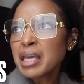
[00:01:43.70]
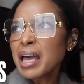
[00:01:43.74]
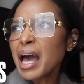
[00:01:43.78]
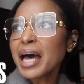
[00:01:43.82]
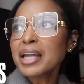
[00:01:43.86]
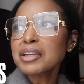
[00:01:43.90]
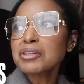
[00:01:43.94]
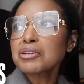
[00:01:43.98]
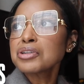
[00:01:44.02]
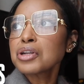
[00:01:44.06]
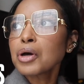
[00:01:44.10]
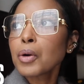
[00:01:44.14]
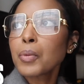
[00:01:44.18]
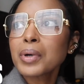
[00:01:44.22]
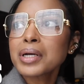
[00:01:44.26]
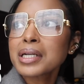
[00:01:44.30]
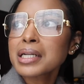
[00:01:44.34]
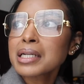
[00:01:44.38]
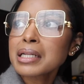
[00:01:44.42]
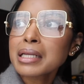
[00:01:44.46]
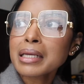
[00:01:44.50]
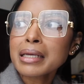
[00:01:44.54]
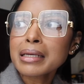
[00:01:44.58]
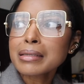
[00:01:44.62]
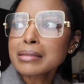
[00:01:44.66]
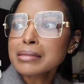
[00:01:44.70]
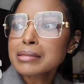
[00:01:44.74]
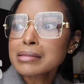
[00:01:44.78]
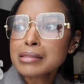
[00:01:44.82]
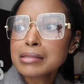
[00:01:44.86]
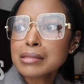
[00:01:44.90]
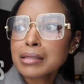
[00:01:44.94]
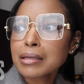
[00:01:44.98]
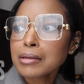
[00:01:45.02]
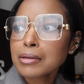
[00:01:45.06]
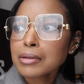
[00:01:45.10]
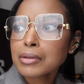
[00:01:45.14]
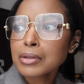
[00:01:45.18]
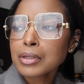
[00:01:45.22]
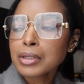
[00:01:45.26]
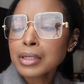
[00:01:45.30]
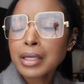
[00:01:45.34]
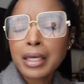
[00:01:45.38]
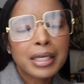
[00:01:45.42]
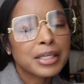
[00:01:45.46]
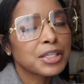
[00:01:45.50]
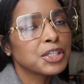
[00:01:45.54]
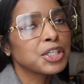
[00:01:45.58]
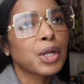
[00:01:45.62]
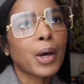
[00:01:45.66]
I don't know what it is.
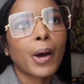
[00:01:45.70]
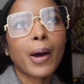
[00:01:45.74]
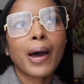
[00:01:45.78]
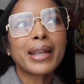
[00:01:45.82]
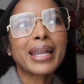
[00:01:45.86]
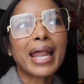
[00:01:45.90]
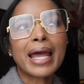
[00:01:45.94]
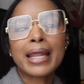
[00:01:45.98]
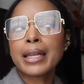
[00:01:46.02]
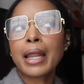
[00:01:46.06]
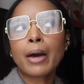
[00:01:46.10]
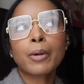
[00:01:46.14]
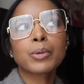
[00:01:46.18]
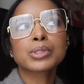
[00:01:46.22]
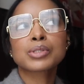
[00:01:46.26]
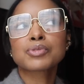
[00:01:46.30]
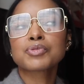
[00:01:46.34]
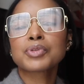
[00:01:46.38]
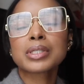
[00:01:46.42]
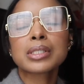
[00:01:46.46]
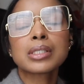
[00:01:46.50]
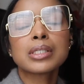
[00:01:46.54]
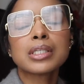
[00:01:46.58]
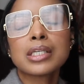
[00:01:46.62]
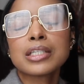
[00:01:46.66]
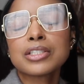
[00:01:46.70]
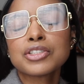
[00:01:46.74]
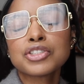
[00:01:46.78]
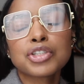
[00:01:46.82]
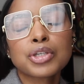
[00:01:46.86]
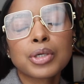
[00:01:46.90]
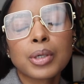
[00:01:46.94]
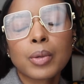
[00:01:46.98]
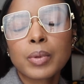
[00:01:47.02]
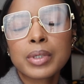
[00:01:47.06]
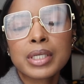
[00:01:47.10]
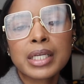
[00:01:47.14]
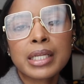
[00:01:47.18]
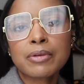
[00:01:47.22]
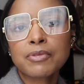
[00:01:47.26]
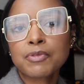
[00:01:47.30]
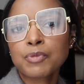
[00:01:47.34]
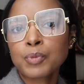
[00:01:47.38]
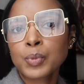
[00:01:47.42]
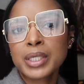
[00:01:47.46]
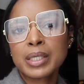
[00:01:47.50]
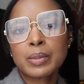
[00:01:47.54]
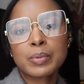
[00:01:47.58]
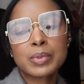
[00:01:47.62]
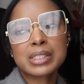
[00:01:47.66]
You know, and I was really into it when
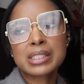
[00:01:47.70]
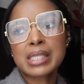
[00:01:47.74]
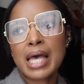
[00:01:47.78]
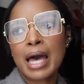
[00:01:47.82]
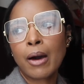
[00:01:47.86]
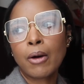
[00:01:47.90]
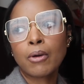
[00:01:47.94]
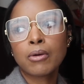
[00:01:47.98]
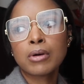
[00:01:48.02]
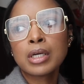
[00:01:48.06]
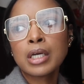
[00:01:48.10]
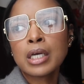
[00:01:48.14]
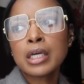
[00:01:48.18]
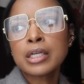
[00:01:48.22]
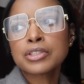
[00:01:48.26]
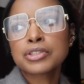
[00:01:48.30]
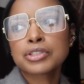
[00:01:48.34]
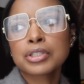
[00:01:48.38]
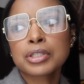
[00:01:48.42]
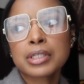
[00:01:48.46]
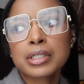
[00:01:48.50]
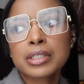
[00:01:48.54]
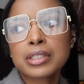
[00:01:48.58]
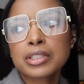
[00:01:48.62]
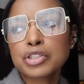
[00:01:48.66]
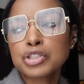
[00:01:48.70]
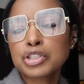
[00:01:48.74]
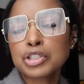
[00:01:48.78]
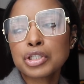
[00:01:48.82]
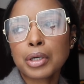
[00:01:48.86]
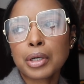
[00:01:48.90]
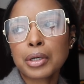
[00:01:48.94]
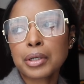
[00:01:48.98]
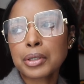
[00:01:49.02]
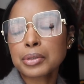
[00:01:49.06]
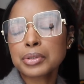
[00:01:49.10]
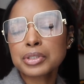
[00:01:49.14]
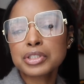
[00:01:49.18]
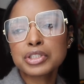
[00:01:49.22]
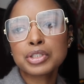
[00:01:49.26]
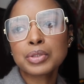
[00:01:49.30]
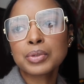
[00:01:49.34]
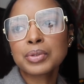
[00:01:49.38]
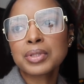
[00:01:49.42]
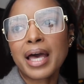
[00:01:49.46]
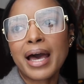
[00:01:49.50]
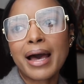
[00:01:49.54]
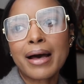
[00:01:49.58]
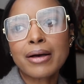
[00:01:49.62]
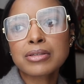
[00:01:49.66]
it was out during the early
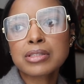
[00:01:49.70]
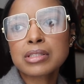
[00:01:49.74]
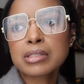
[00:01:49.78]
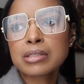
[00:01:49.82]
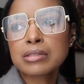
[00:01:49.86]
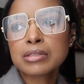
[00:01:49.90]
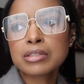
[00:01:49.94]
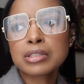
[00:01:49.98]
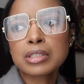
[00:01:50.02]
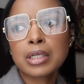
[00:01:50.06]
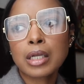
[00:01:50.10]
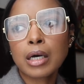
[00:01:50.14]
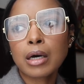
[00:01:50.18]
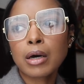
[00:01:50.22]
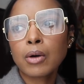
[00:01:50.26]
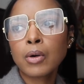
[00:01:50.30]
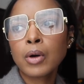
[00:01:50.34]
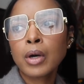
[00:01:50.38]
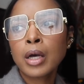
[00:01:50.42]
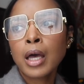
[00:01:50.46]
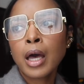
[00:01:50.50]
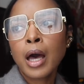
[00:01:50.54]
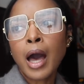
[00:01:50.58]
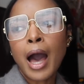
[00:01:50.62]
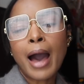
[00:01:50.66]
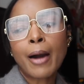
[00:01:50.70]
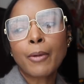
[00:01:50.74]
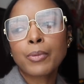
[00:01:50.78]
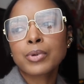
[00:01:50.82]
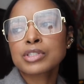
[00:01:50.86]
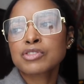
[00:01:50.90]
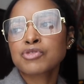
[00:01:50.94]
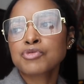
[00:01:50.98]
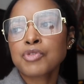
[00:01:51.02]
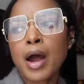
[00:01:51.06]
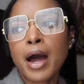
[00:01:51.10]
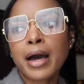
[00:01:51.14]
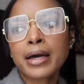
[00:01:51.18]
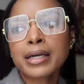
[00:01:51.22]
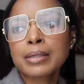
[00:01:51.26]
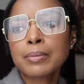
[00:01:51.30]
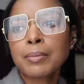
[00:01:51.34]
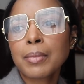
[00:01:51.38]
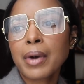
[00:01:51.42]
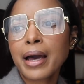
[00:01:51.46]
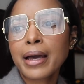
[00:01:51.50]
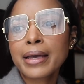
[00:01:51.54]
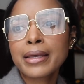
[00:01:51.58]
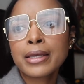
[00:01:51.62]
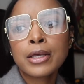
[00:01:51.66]
2000s, you know. I was rocking
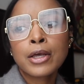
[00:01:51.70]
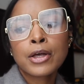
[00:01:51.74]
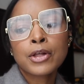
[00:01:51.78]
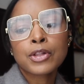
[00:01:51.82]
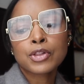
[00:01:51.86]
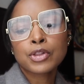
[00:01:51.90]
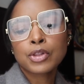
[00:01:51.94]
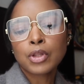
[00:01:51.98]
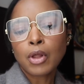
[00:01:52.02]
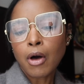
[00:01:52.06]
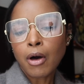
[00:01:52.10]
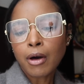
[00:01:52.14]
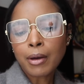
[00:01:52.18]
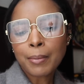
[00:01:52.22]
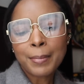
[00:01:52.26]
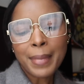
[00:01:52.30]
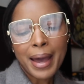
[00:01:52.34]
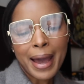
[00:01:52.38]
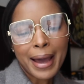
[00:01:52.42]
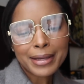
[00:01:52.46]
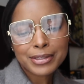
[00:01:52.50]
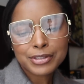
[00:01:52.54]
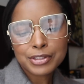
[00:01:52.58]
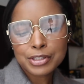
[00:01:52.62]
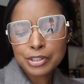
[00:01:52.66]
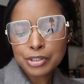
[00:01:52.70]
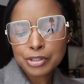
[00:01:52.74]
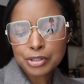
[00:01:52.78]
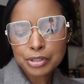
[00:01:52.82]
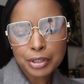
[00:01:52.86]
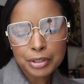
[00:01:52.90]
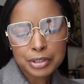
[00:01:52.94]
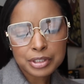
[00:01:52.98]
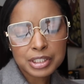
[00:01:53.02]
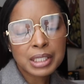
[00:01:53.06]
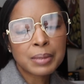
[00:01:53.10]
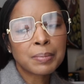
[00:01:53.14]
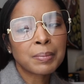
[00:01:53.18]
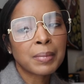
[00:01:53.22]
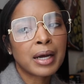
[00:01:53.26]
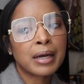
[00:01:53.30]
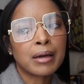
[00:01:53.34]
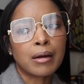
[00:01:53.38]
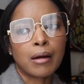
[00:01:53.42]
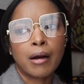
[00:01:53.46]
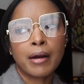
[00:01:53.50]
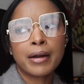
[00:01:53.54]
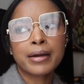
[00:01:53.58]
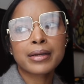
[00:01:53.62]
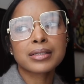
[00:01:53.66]
my long maxi skirts at my
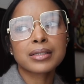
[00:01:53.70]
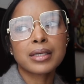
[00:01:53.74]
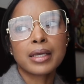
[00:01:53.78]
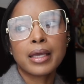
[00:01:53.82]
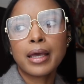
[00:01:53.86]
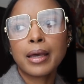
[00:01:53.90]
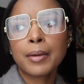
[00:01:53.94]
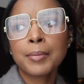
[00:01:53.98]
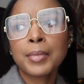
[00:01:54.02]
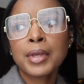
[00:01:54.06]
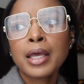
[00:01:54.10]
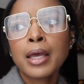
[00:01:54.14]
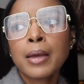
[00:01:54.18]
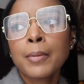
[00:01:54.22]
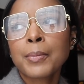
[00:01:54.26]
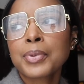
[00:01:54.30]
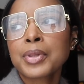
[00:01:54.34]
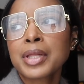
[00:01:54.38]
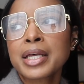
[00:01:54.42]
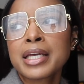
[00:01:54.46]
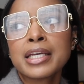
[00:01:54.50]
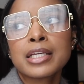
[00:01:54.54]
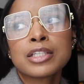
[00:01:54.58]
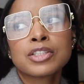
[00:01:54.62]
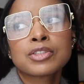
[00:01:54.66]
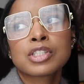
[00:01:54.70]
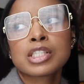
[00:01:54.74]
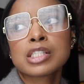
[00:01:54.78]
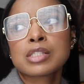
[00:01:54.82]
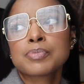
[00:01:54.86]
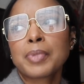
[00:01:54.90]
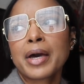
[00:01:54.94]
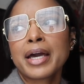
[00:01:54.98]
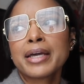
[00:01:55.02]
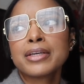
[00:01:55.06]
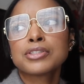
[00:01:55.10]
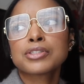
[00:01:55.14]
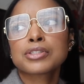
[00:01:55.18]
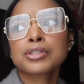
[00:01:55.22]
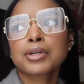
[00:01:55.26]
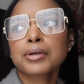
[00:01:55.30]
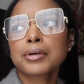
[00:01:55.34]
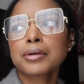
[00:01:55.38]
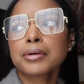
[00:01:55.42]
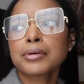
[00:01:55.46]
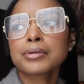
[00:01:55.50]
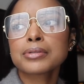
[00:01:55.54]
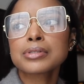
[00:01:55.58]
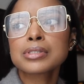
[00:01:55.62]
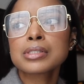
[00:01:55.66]
art camp playing Spice
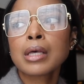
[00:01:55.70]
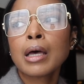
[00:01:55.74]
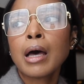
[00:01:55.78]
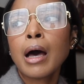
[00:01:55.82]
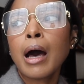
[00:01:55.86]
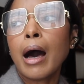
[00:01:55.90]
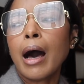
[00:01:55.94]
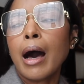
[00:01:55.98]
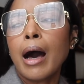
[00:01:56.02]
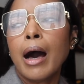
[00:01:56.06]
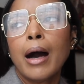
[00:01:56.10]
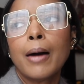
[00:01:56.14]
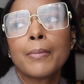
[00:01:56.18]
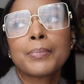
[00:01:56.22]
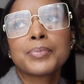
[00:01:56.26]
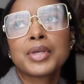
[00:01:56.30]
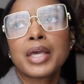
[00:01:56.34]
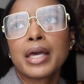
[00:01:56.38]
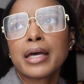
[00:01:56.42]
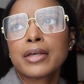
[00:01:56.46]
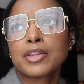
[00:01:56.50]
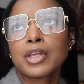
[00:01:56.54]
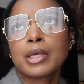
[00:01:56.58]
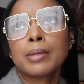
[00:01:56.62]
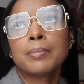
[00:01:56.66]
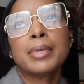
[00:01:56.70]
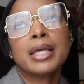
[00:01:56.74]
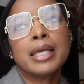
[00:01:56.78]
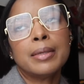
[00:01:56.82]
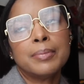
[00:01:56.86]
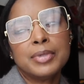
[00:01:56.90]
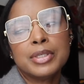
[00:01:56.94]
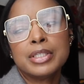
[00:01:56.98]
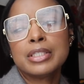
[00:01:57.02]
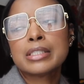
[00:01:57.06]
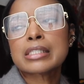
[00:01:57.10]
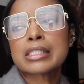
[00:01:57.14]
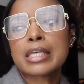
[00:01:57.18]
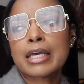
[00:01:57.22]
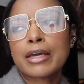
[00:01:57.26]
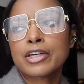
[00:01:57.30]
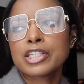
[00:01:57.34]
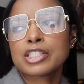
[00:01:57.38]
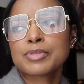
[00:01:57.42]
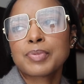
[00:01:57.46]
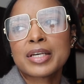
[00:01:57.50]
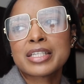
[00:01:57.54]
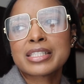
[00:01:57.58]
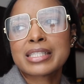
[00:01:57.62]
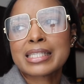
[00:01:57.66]
Girls. Yeah, they made me scared
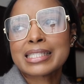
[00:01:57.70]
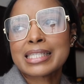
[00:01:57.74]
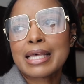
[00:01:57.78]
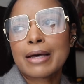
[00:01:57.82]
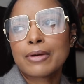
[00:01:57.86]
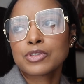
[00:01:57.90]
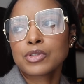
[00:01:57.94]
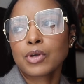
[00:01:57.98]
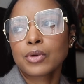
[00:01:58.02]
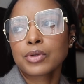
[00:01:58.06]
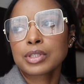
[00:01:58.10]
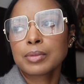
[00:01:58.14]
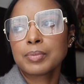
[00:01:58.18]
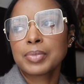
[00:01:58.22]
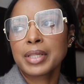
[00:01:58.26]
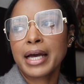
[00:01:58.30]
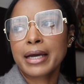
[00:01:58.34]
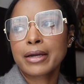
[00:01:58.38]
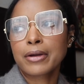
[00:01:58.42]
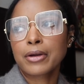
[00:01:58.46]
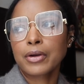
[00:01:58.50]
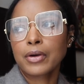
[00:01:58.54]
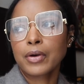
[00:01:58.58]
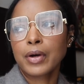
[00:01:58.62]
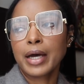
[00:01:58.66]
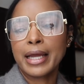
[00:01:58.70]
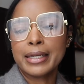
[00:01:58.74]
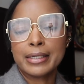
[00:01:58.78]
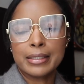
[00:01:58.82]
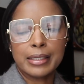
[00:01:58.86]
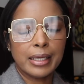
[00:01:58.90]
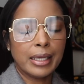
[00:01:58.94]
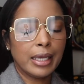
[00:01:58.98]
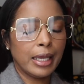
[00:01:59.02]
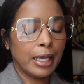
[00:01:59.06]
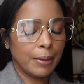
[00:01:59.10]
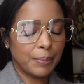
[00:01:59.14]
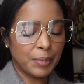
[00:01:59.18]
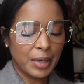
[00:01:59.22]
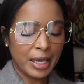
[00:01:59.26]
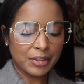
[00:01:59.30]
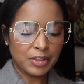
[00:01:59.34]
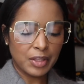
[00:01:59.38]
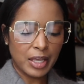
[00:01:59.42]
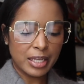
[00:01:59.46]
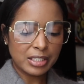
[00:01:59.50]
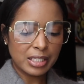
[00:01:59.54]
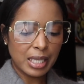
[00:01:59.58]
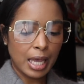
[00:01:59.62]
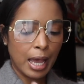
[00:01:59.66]
of Spice because I was the only black girl at the camp at
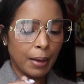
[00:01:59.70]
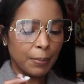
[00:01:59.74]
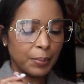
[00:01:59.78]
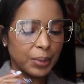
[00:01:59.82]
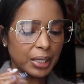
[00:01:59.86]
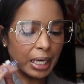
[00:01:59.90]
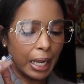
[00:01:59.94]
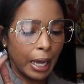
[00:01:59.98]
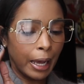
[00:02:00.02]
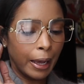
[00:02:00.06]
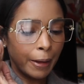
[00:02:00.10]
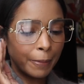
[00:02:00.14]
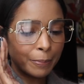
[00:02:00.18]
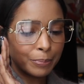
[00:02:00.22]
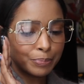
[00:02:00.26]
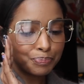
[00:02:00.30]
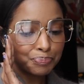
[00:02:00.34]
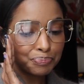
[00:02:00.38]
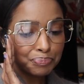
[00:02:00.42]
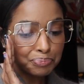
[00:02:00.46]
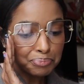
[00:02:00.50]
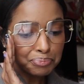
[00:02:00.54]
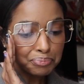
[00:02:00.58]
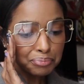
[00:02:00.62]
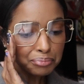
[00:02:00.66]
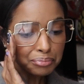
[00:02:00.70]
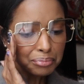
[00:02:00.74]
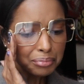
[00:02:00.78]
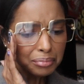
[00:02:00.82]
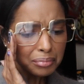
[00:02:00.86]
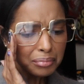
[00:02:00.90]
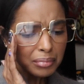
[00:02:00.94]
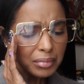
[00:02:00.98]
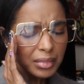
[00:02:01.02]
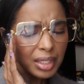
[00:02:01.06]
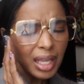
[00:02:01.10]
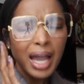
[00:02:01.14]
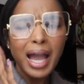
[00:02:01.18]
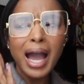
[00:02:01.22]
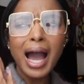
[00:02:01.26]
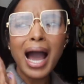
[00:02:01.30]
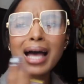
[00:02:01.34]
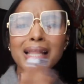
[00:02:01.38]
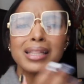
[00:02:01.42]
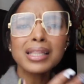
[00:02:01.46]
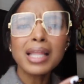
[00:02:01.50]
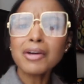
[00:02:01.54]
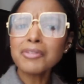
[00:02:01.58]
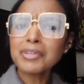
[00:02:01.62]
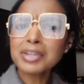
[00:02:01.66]
that time. But
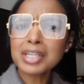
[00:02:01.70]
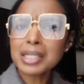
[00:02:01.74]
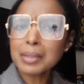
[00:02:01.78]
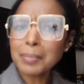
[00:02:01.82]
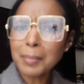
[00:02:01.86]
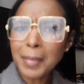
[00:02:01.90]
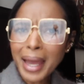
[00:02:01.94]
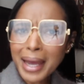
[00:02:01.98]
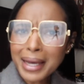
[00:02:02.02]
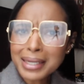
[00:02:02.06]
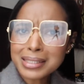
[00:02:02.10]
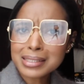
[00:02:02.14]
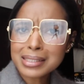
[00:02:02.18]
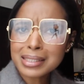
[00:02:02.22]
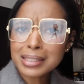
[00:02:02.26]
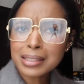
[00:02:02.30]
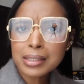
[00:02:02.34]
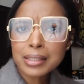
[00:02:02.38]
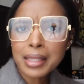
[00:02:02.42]
I love a good maxi